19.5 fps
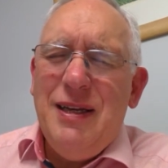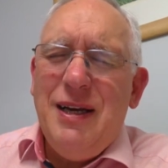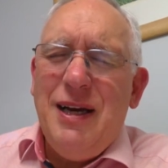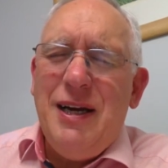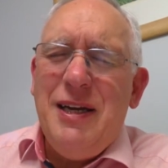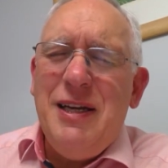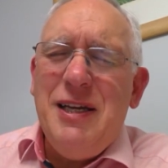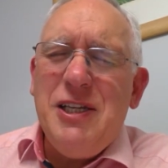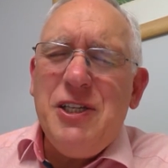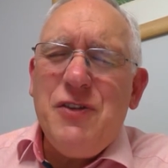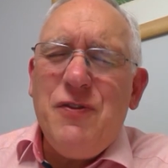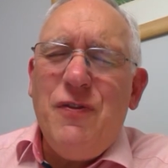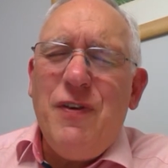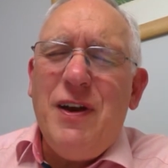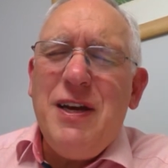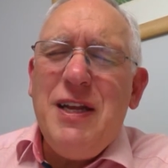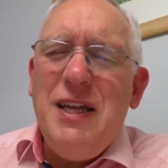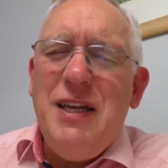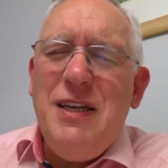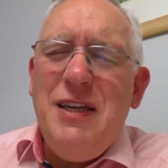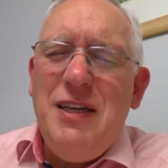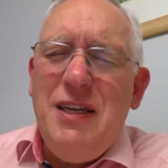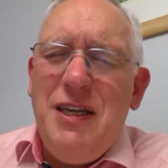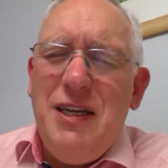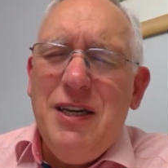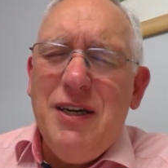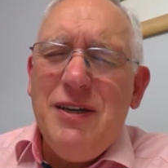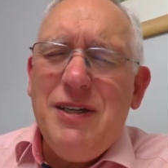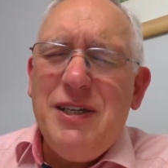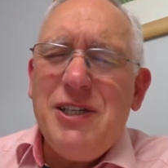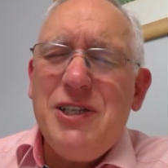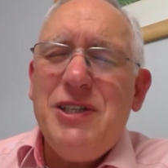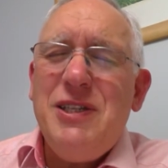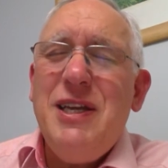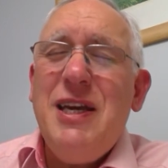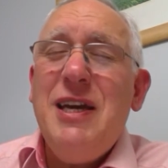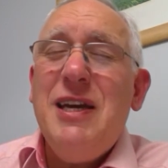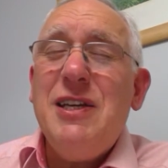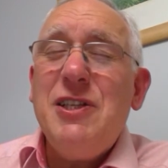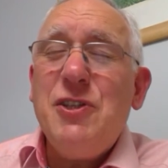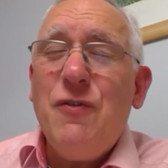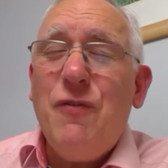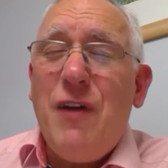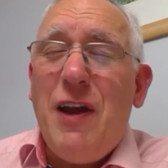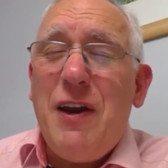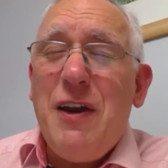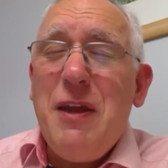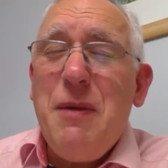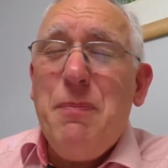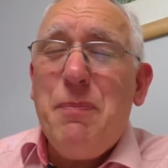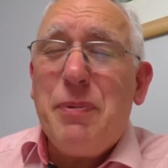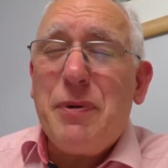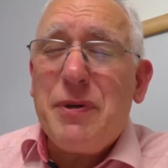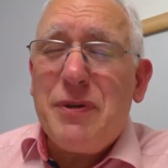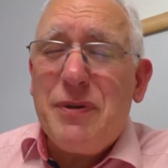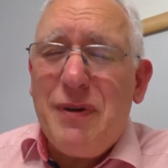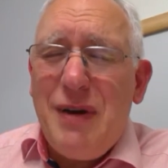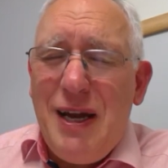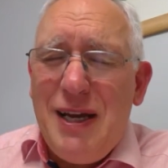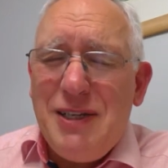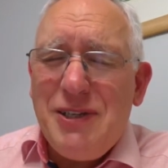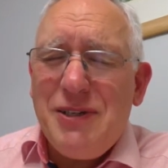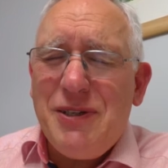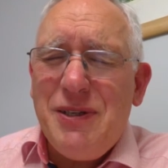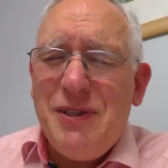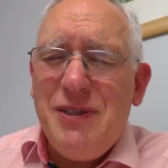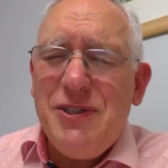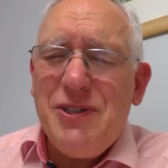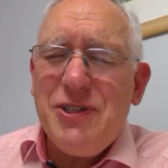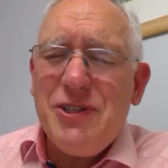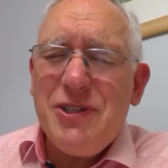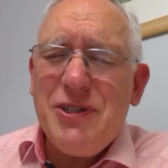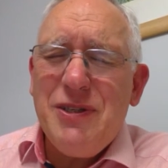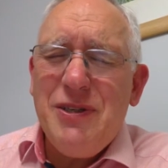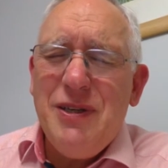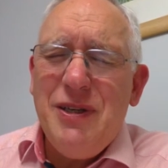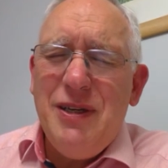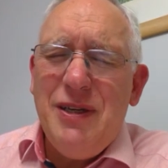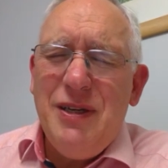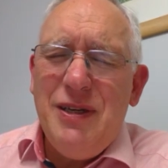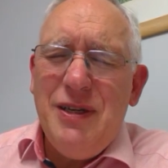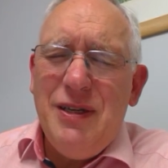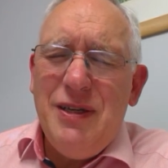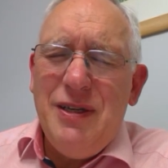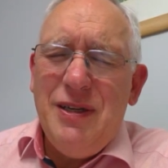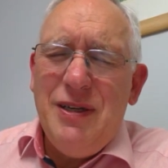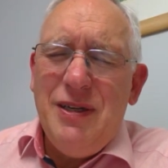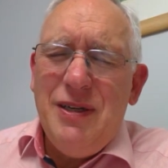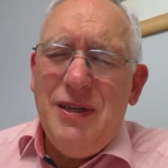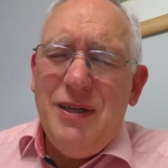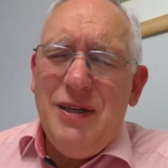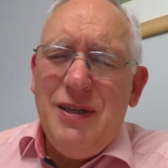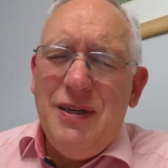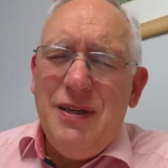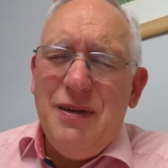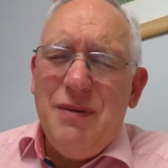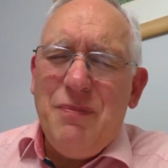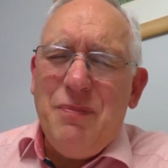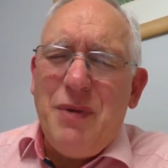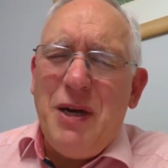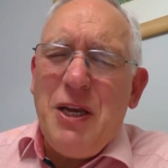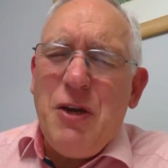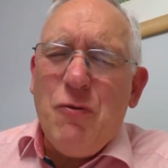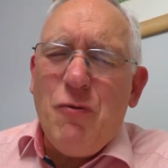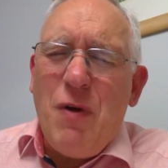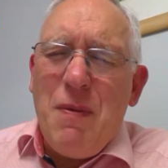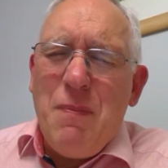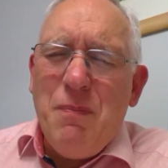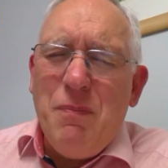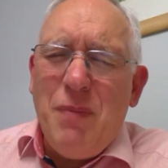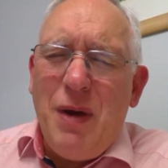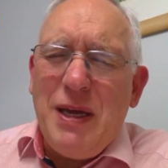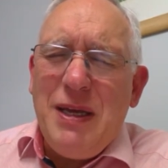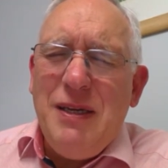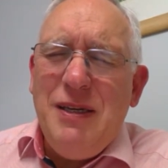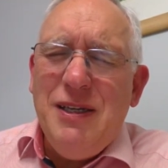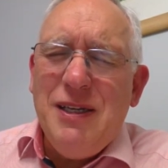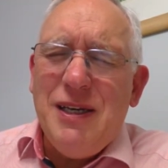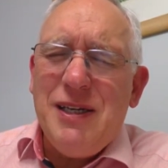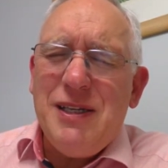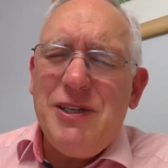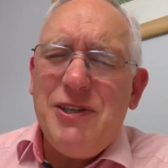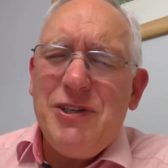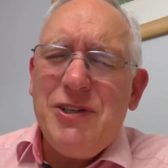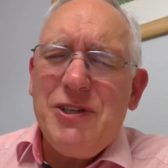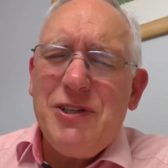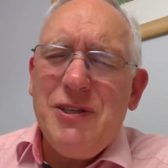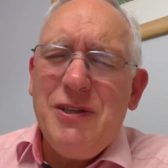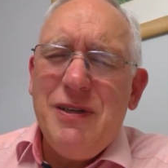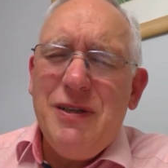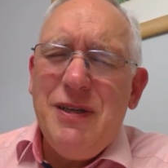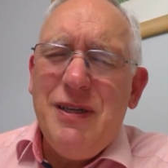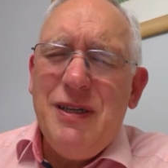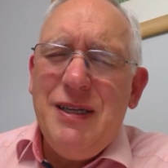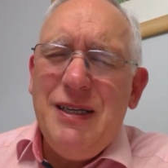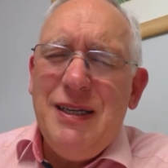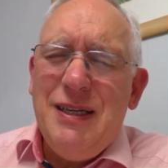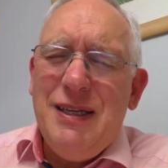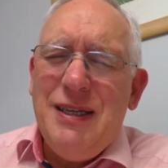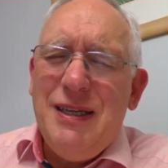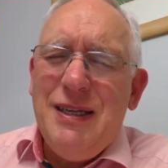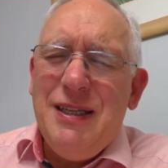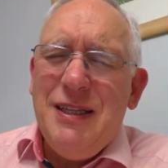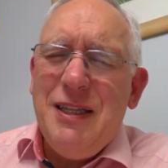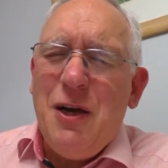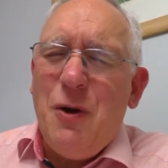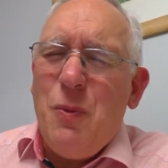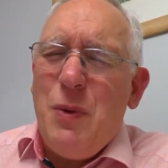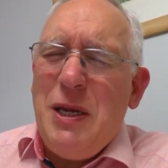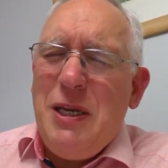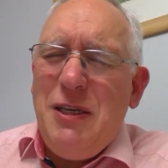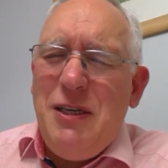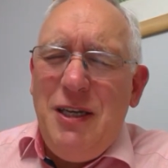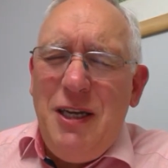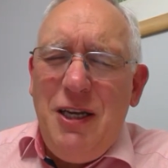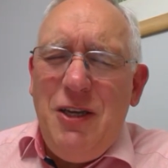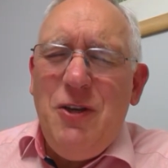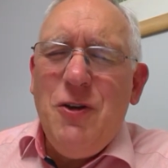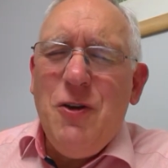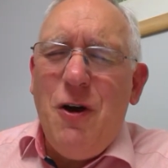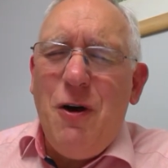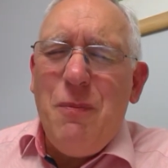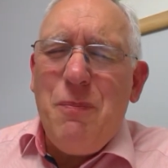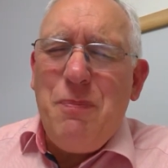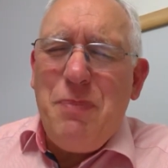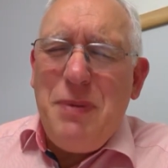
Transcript: And his very nearness, nay, his very presence, might remind us that we need not